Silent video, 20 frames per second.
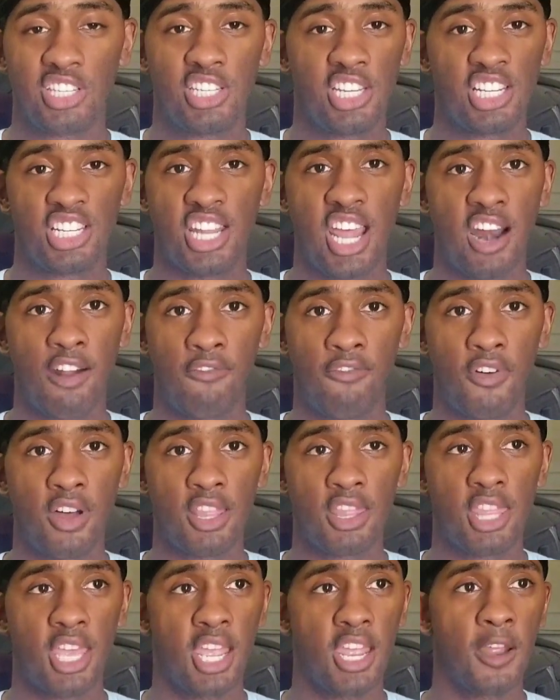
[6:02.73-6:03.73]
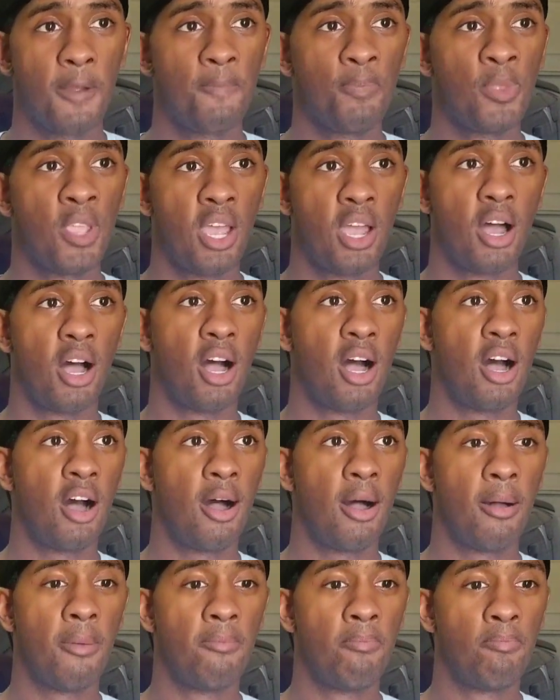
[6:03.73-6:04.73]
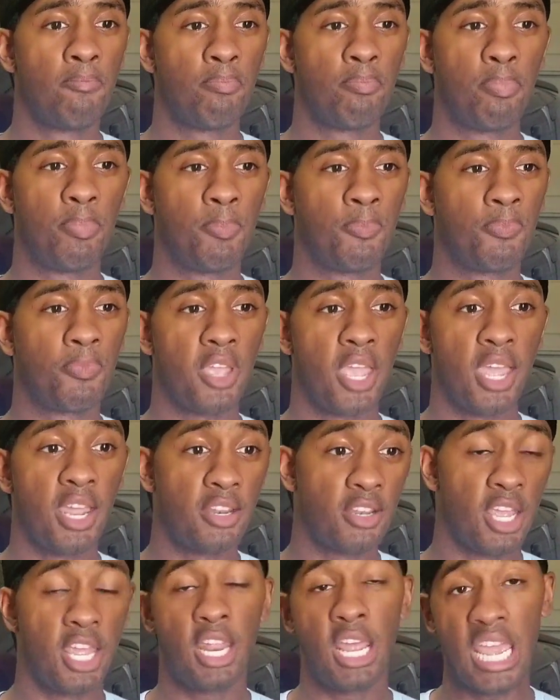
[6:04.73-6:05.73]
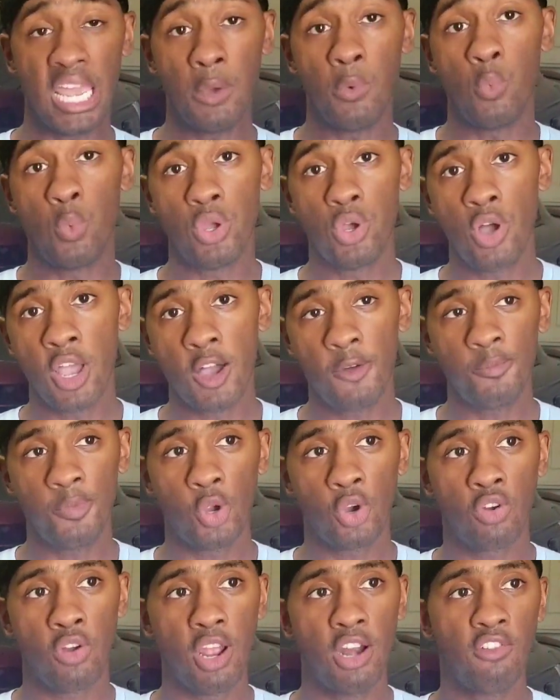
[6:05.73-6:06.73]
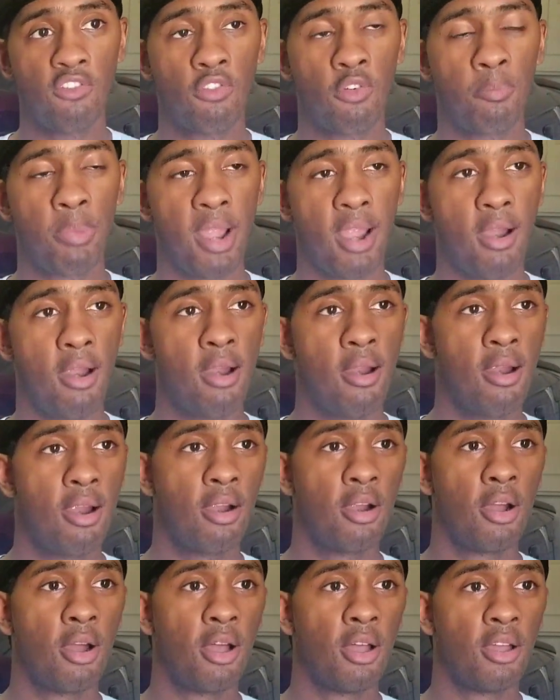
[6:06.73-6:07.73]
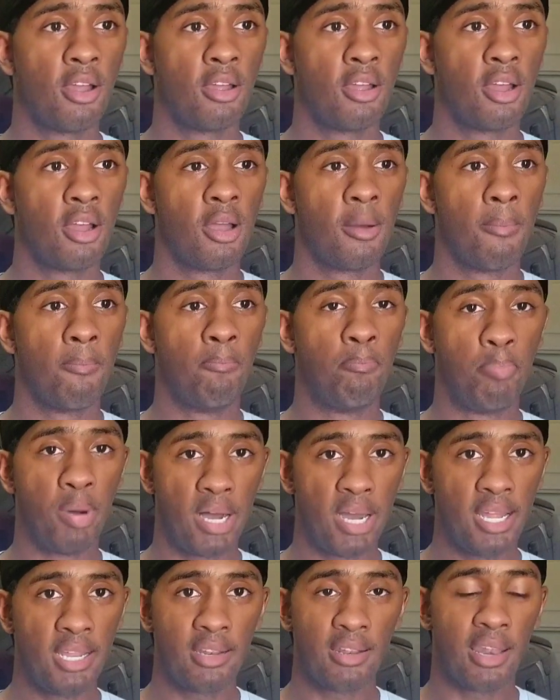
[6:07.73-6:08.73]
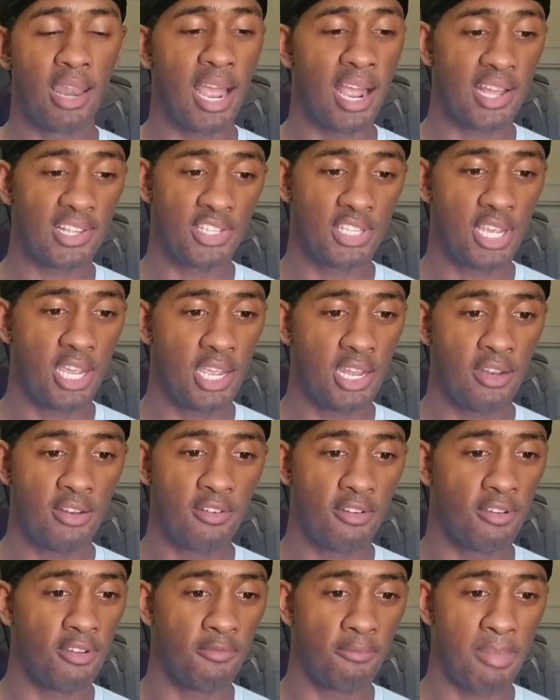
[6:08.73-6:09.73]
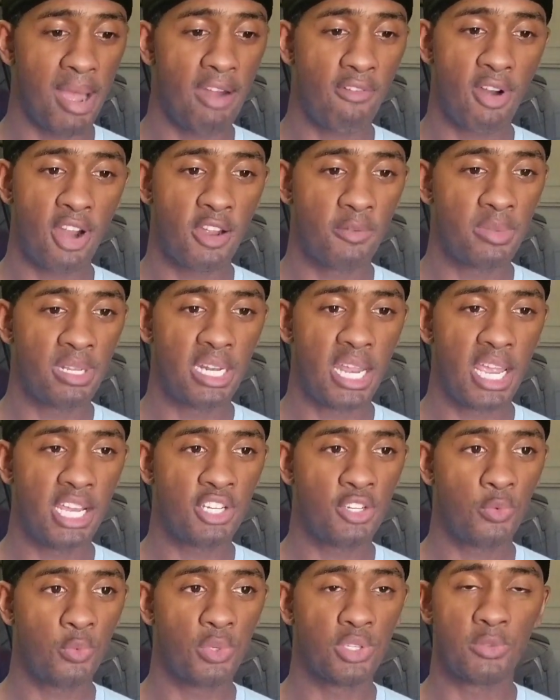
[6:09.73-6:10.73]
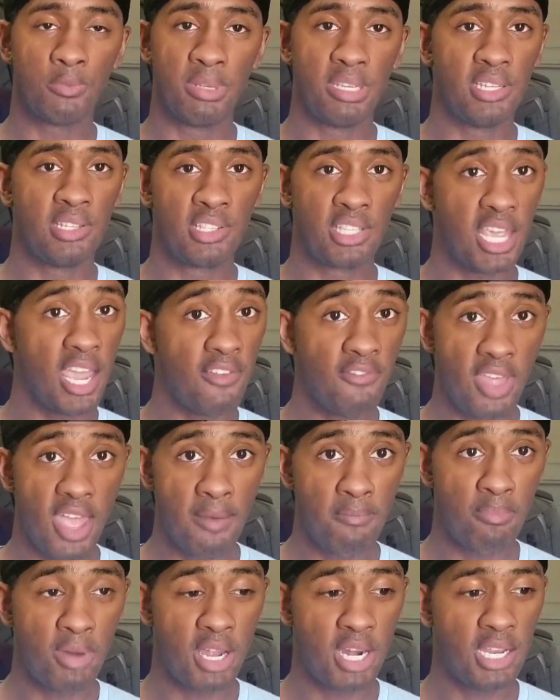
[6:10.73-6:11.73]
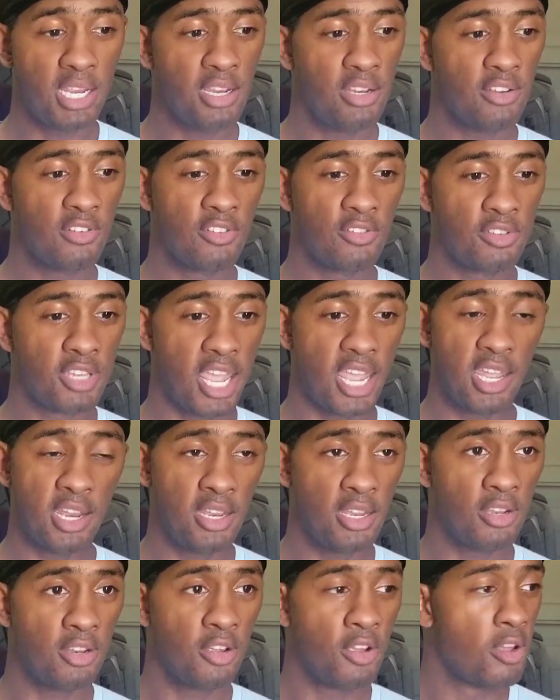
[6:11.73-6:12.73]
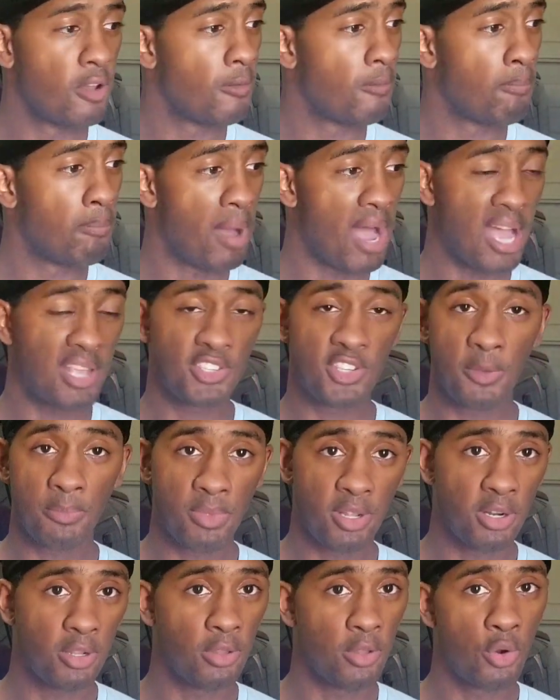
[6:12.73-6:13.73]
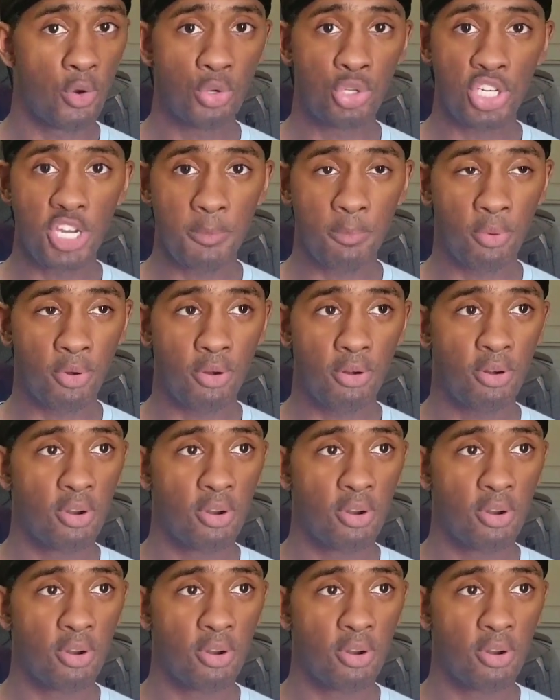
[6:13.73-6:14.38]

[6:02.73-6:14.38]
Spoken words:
just not a fun thing. And it will help your credit repair, but like I said, my recommendation was you save that money, take it, buy something a little cheaper,